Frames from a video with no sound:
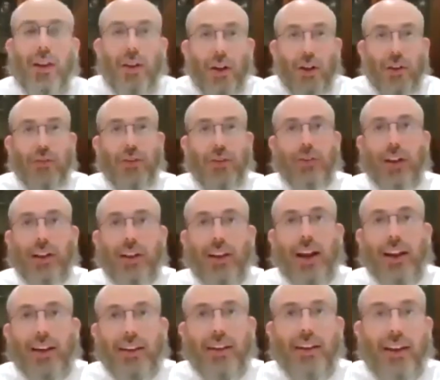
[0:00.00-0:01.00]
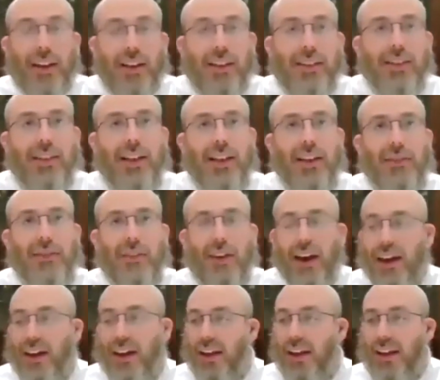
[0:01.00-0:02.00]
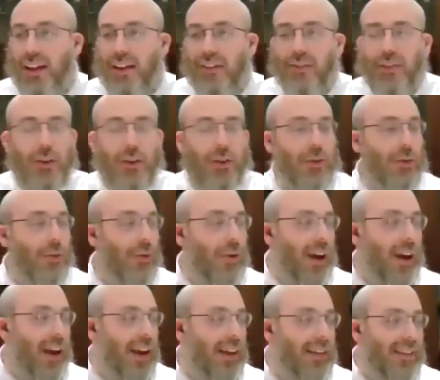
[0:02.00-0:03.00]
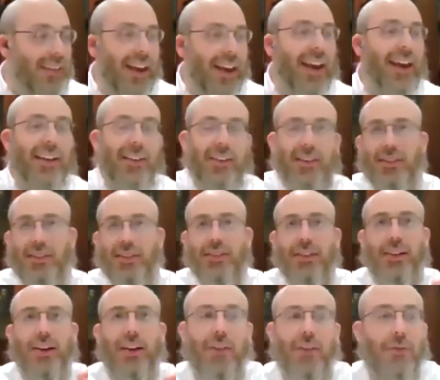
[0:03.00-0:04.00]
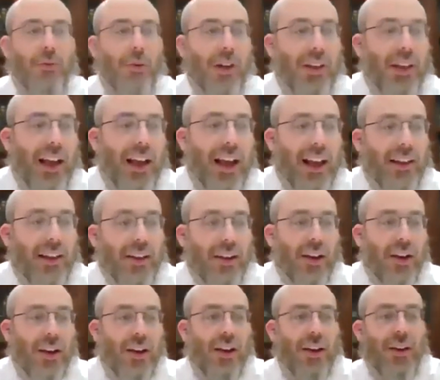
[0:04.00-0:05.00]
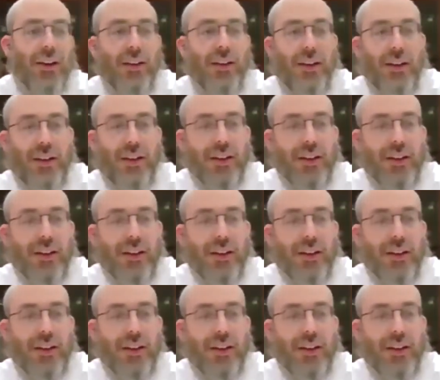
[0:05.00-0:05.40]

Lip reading: The goal for tonight is if I can give you a taste of what Chanukah